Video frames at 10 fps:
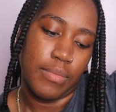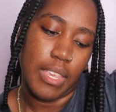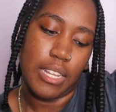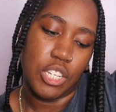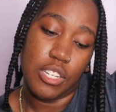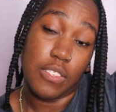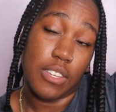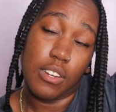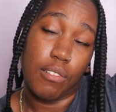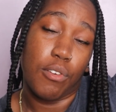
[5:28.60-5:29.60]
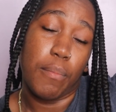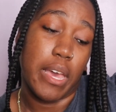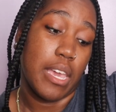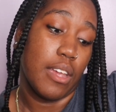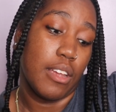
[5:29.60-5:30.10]
it's just gonna grow my
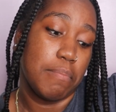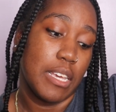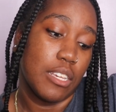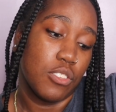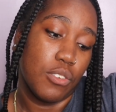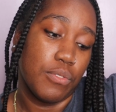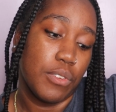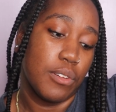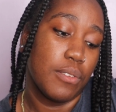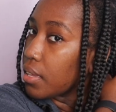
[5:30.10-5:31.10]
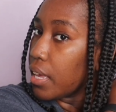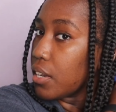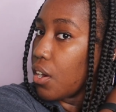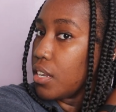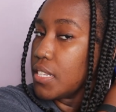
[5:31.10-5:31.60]
hair and make it so full.
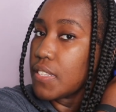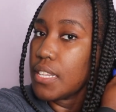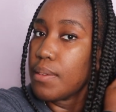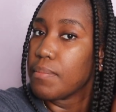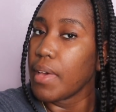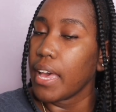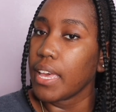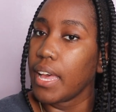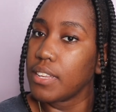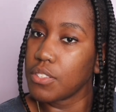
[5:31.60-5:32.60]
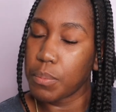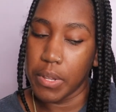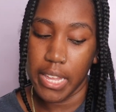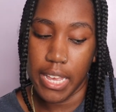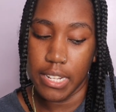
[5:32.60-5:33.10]
And honestly, MAC has
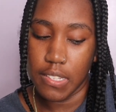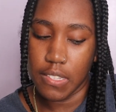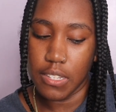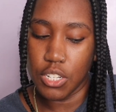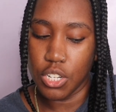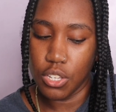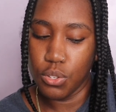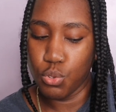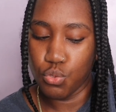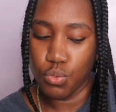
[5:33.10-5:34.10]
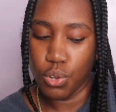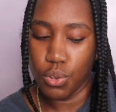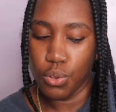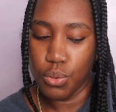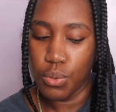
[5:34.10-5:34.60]
played such a huge
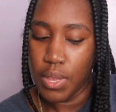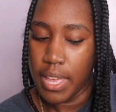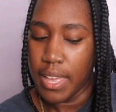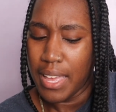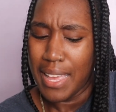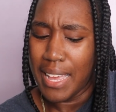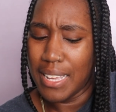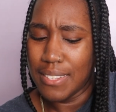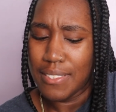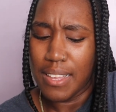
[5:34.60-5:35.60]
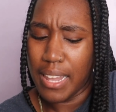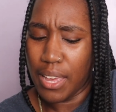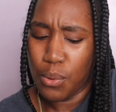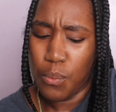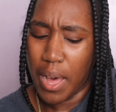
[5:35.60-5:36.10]
role into
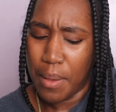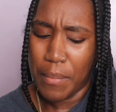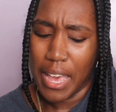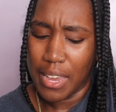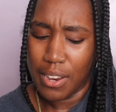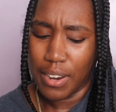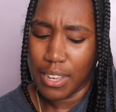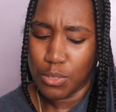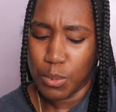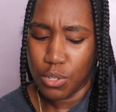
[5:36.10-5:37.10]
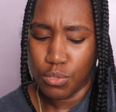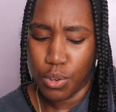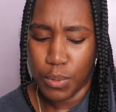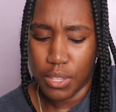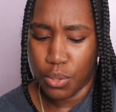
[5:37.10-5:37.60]
like why my hair has been
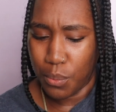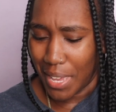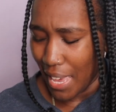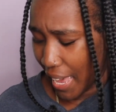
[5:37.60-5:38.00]
growing the way it